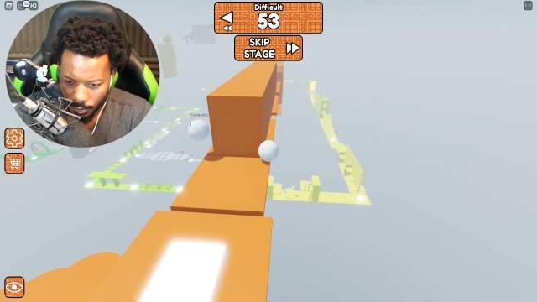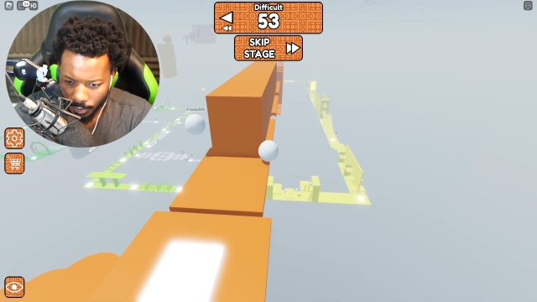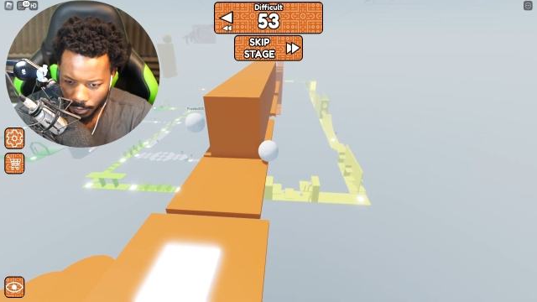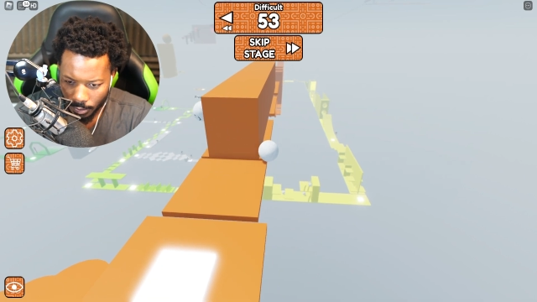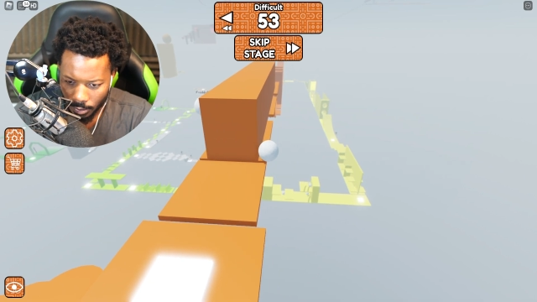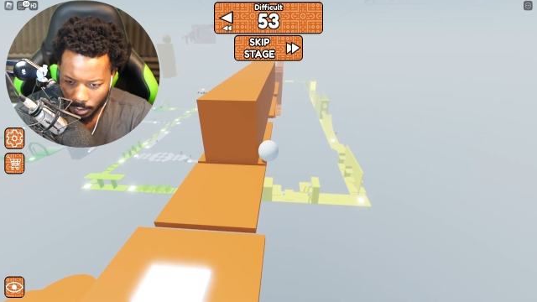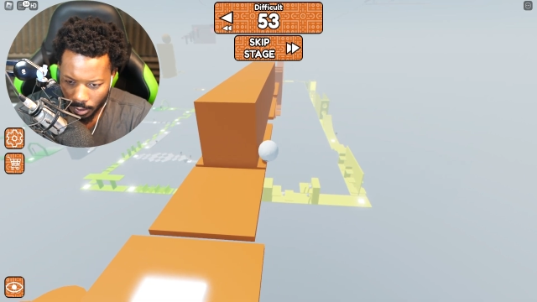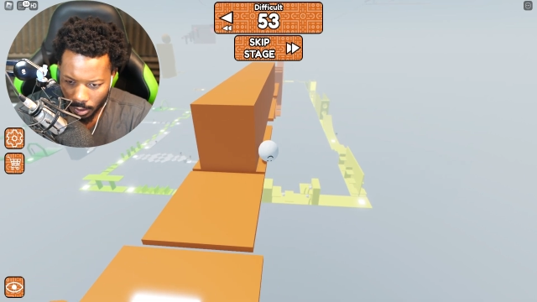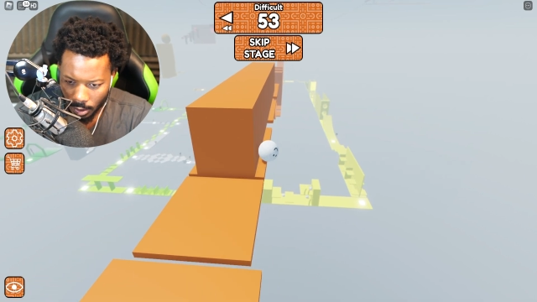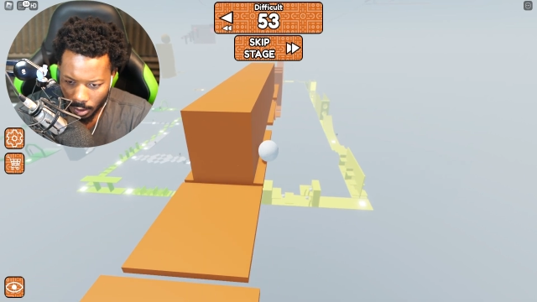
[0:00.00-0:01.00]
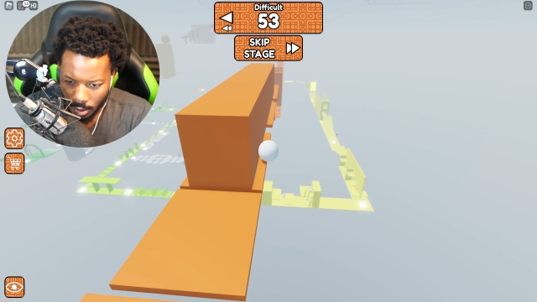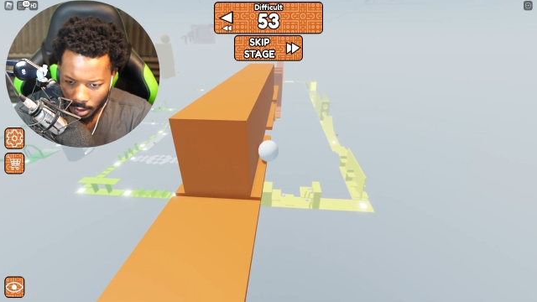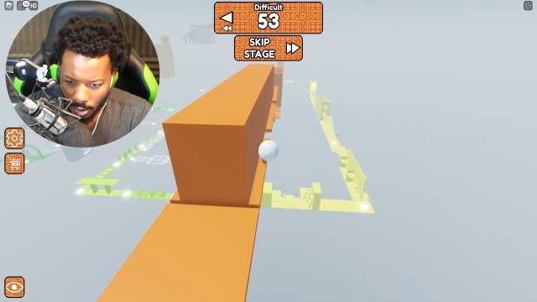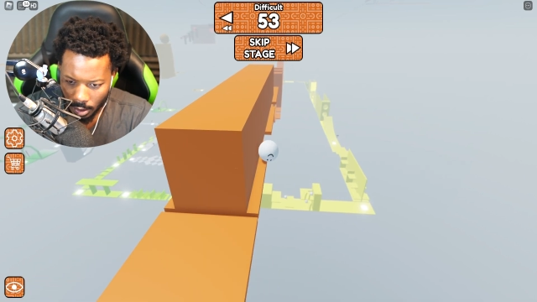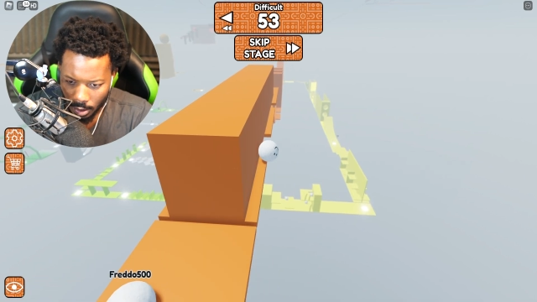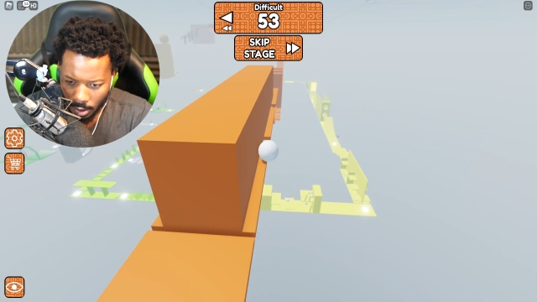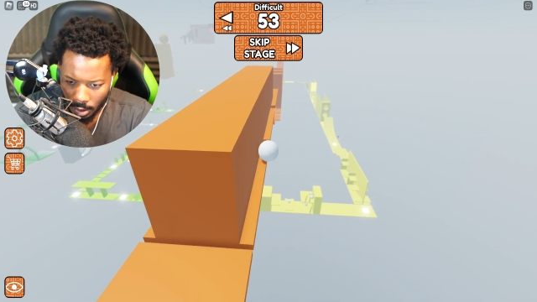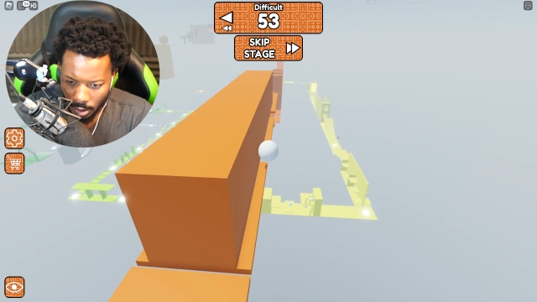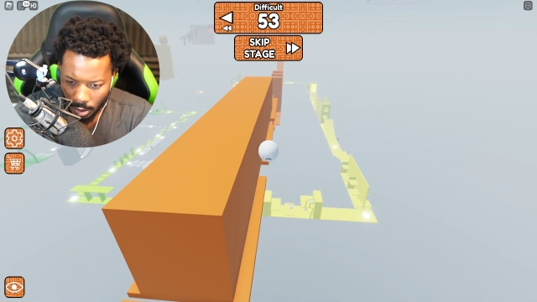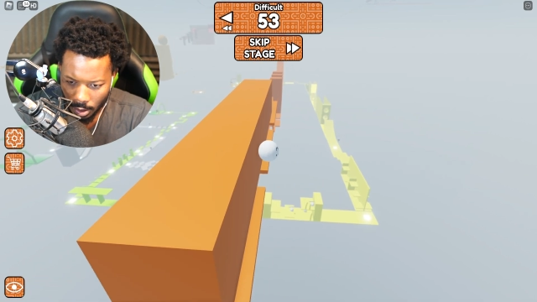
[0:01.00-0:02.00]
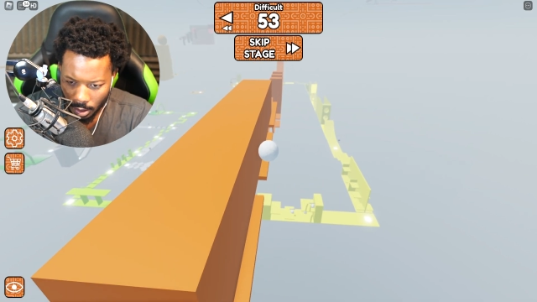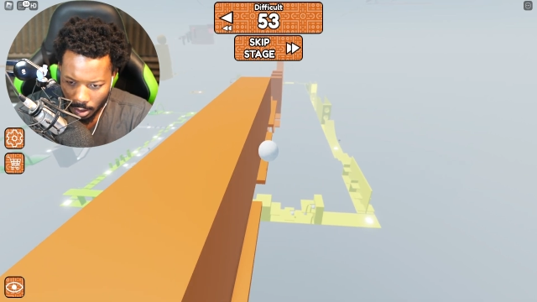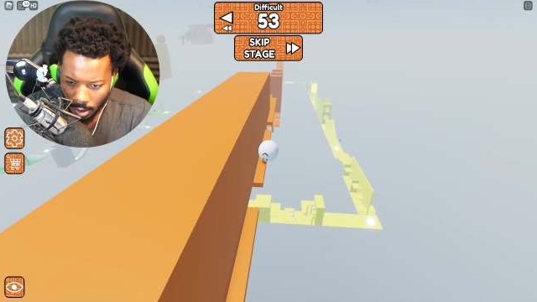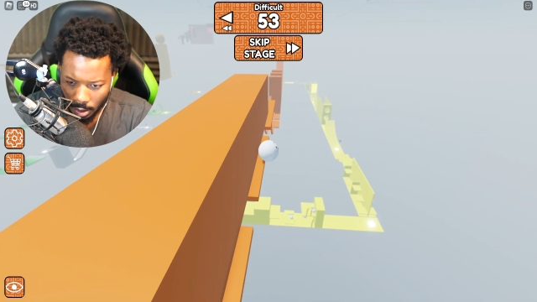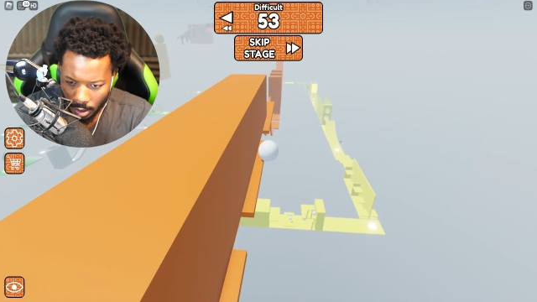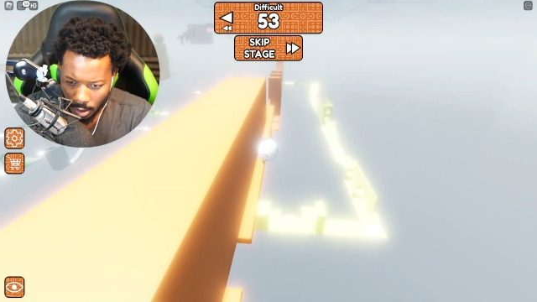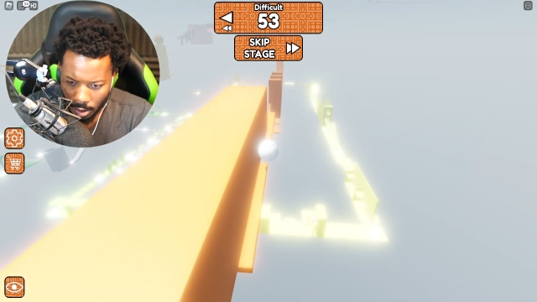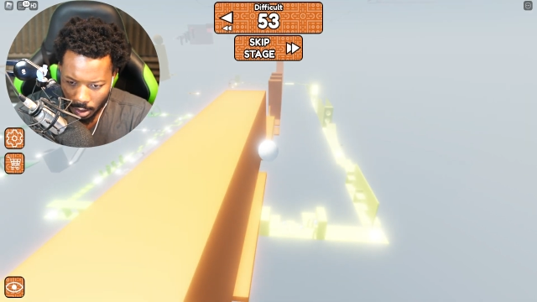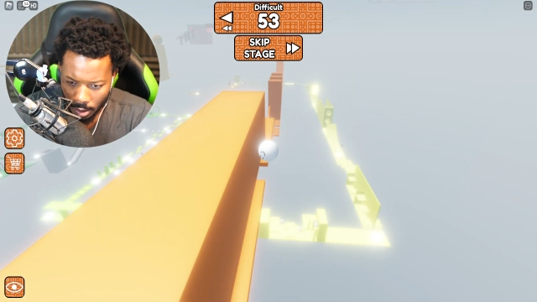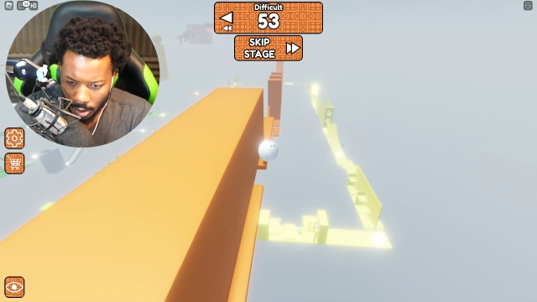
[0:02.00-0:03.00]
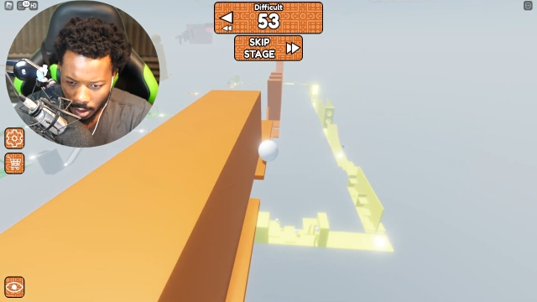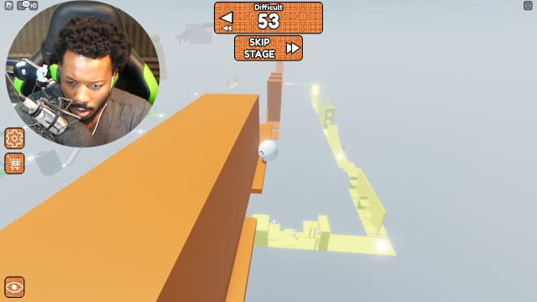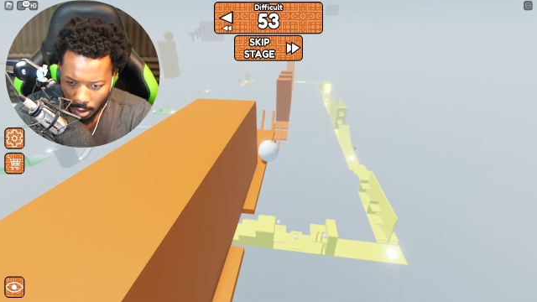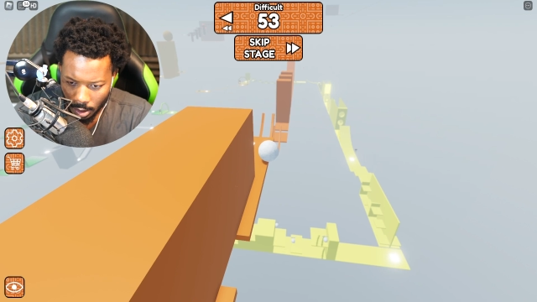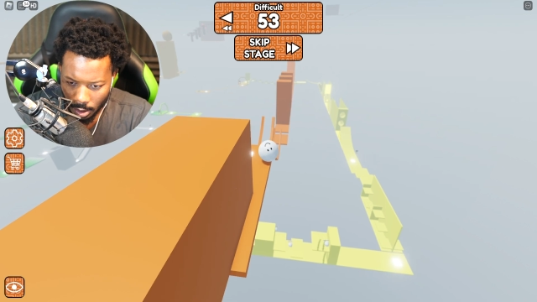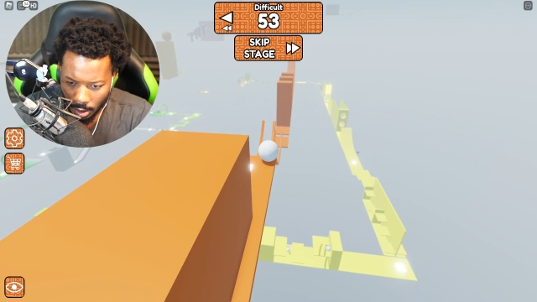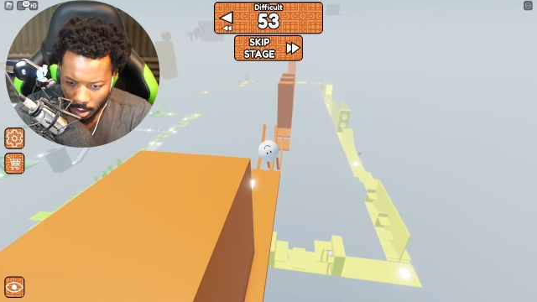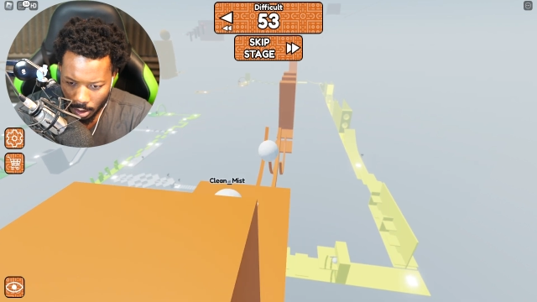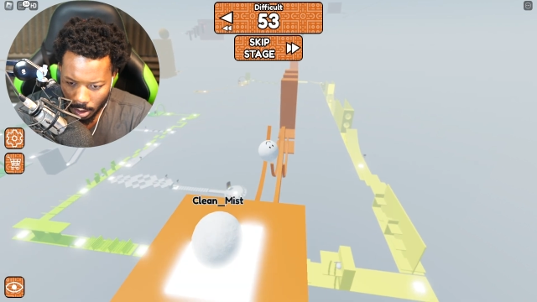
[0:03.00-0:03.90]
Nobody speaks.